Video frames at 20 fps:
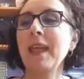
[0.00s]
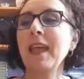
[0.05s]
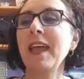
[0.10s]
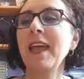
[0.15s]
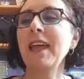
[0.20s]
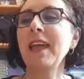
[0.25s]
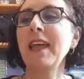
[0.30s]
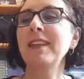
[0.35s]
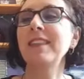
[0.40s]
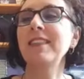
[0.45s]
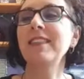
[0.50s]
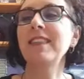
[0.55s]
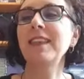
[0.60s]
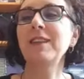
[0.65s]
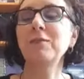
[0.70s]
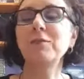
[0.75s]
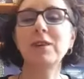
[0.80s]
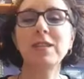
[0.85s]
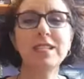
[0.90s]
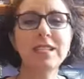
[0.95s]
And
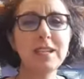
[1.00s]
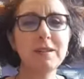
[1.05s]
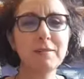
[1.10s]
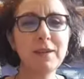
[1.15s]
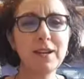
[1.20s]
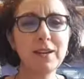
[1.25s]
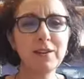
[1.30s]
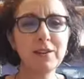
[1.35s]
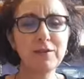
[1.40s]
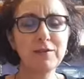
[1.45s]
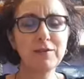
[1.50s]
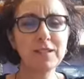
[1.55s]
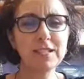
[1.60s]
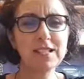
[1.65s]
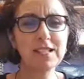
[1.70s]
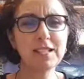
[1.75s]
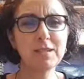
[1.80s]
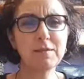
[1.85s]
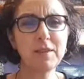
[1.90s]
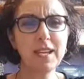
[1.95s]
then one day my girlfriend
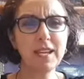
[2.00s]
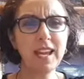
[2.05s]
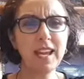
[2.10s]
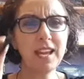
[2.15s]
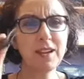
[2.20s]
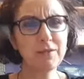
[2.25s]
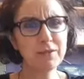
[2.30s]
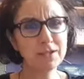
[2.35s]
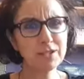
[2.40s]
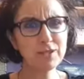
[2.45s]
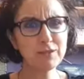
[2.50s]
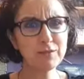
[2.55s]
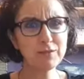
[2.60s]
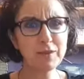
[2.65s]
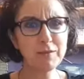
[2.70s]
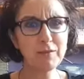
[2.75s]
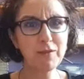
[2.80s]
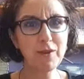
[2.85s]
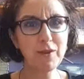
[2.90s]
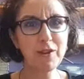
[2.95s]
said to me, hey, where's your
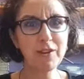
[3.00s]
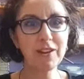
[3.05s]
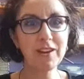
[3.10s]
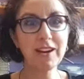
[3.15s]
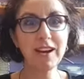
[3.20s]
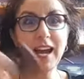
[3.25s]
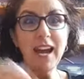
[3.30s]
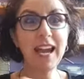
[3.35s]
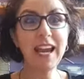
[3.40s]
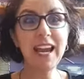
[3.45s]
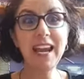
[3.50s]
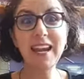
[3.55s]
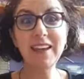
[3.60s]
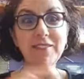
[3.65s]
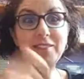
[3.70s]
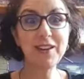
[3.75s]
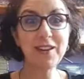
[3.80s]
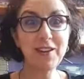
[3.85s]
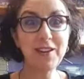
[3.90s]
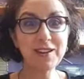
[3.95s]
rim roller? I didn't
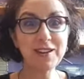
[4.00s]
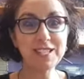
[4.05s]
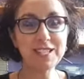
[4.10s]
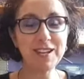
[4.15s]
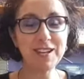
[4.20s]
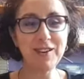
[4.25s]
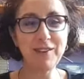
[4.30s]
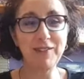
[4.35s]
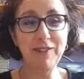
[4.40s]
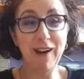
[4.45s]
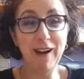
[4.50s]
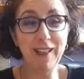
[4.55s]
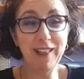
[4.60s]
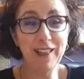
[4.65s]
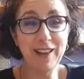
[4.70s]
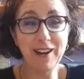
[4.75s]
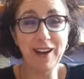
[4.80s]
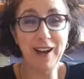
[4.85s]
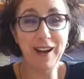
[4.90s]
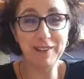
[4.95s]
even notice it had
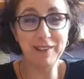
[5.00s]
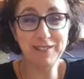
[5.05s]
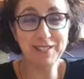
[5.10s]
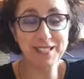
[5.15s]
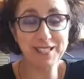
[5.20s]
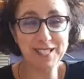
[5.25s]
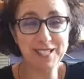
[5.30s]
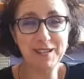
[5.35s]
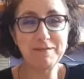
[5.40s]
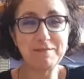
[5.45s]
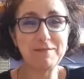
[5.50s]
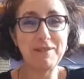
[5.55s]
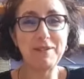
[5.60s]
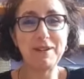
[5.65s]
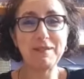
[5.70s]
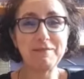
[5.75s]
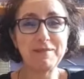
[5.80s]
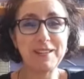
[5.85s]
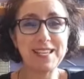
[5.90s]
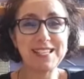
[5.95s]
fallen off at some
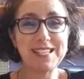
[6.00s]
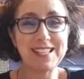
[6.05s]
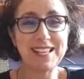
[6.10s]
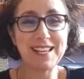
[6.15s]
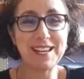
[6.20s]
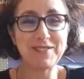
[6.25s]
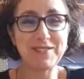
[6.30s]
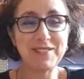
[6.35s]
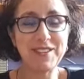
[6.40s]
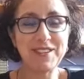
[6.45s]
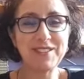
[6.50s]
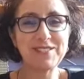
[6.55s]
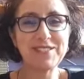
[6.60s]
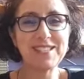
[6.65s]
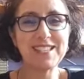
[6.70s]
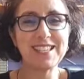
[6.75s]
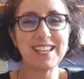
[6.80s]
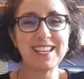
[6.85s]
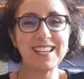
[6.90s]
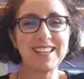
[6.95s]
point because I never
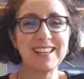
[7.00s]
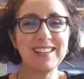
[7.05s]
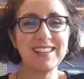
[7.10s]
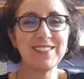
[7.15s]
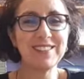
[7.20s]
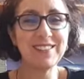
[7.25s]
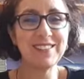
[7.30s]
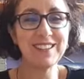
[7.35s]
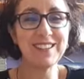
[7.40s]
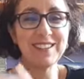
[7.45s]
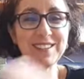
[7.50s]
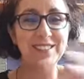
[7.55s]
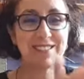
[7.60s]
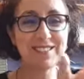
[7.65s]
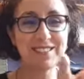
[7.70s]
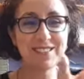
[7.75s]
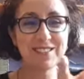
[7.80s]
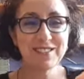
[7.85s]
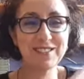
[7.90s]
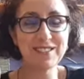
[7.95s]
used it, only
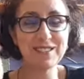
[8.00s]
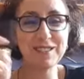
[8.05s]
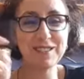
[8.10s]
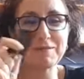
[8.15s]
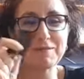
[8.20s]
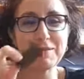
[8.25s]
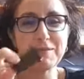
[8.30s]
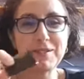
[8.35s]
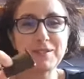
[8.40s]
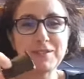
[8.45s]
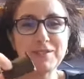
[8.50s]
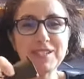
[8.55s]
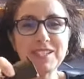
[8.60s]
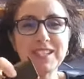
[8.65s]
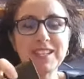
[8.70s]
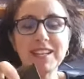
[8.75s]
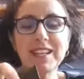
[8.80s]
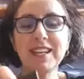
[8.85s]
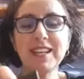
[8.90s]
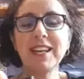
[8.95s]
during the
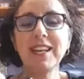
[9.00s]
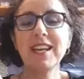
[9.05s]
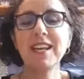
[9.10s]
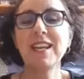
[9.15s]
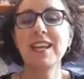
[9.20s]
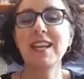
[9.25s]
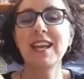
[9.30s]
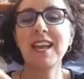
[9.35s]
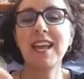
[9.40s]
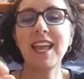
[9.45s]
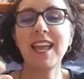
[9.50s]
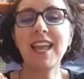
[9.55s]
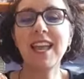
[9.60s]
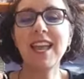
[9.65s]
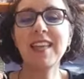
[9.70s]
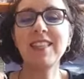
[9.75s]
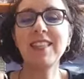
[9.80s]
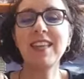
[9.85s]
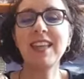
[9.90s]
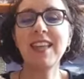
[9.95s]
promotion.
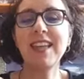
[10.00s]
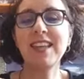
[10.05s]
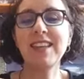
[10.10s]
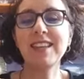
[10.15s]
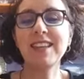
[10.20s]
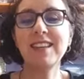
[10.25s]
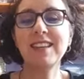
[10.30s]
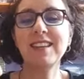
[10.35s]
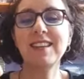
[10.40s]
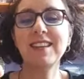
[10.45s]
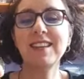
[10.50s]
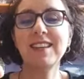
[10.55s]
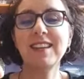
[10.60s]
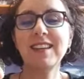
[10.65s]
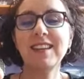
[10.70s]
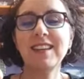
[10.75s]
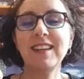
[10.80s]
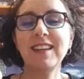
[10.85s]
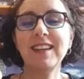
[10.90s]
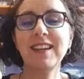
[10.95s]
And then
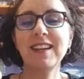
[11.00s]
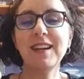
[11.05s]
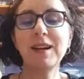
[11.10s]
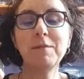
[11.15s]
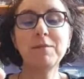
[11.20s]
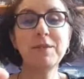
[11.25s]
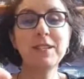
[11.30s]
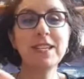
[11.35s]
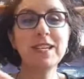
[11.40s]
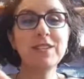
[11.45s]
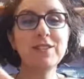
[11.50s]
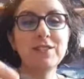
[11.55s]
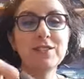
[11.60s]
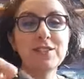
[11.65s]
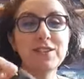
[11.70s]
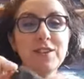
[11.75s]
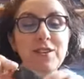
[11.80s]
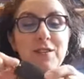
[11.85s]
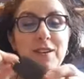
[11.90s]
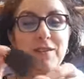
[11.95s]
a couple of years ago,